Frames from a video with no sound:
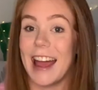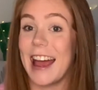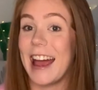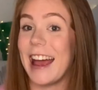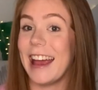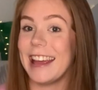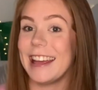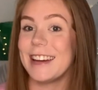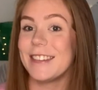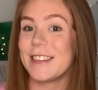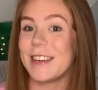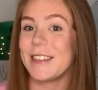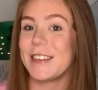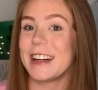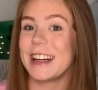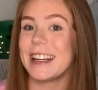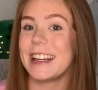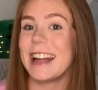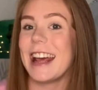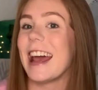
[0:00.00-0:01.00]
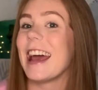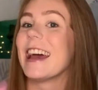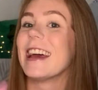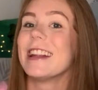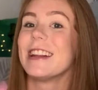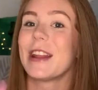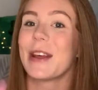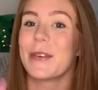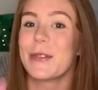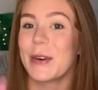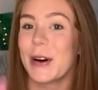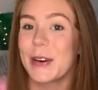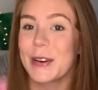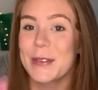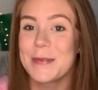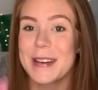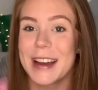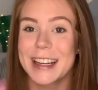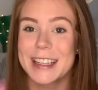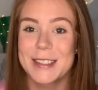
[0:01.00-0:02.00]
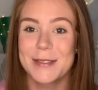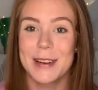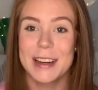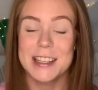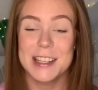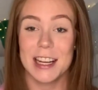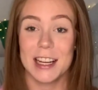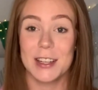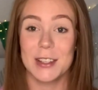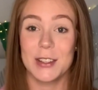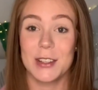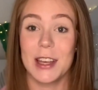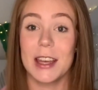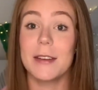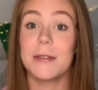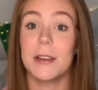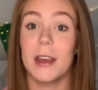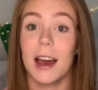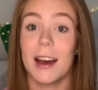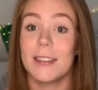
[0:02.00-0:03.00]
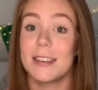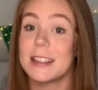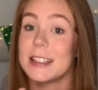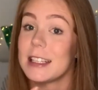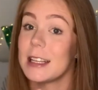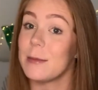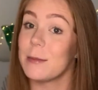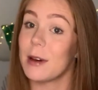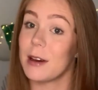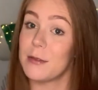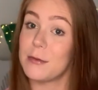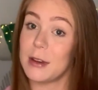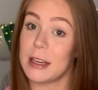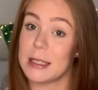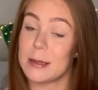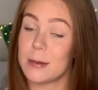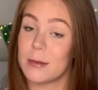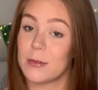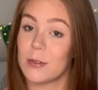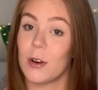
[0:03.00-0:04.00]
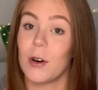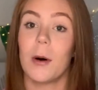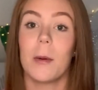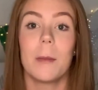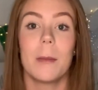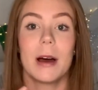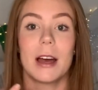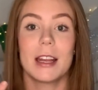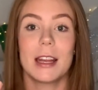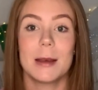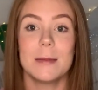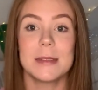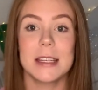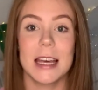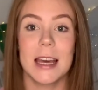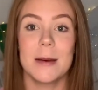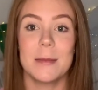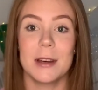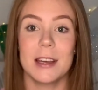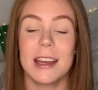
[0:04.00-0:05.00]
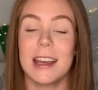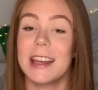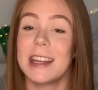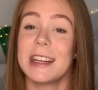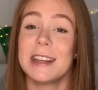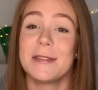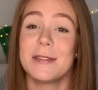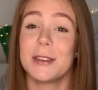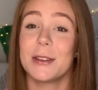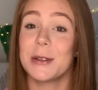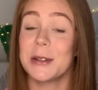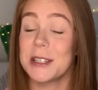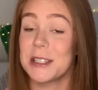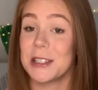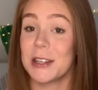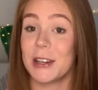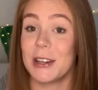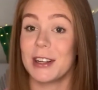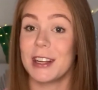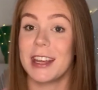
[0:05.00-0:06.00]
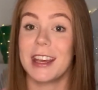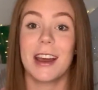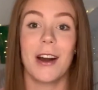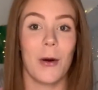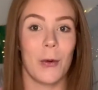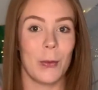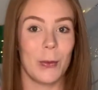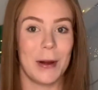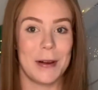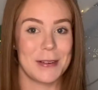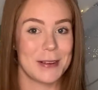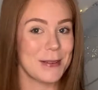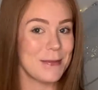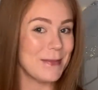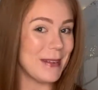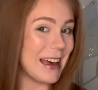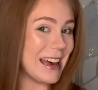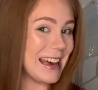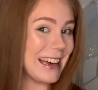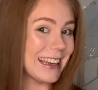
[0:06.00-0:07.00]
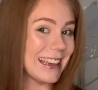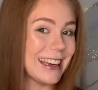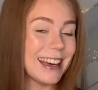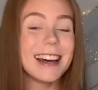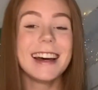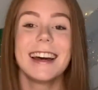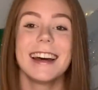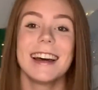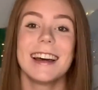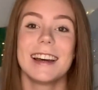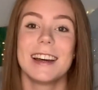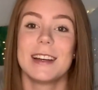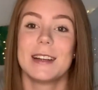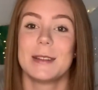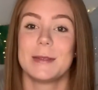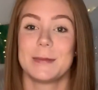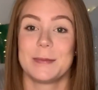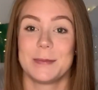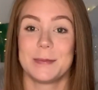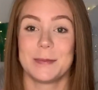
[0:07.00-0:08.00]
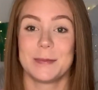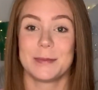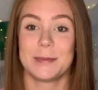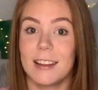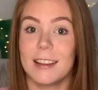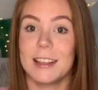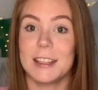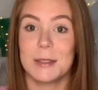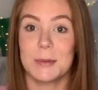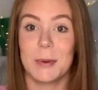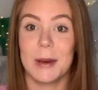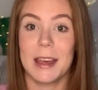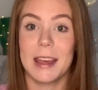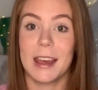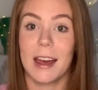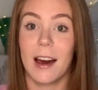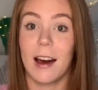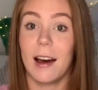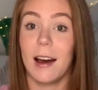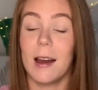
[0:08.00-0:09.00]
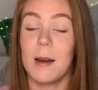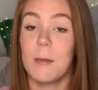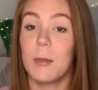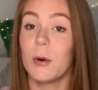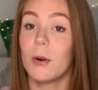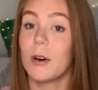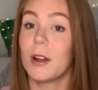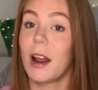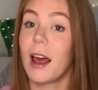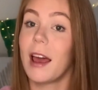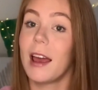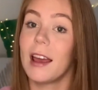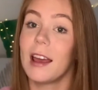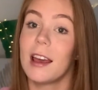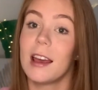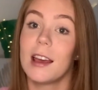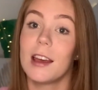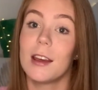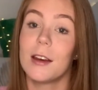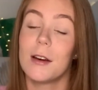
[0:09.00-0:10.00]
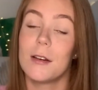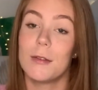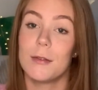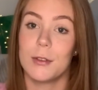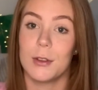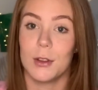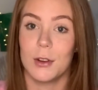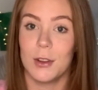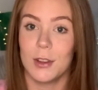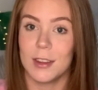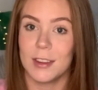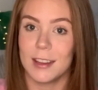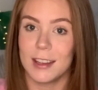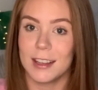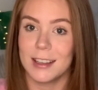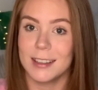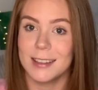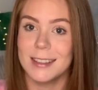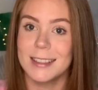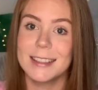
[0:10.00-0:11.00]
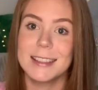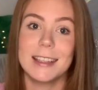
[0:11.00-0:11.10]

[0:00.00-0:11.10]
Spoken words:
Hey everyone, and welcome back to my channel. If you haven't seen my face before, my name's Emma, and if you're returning, welcome back. This week I bought a few new things.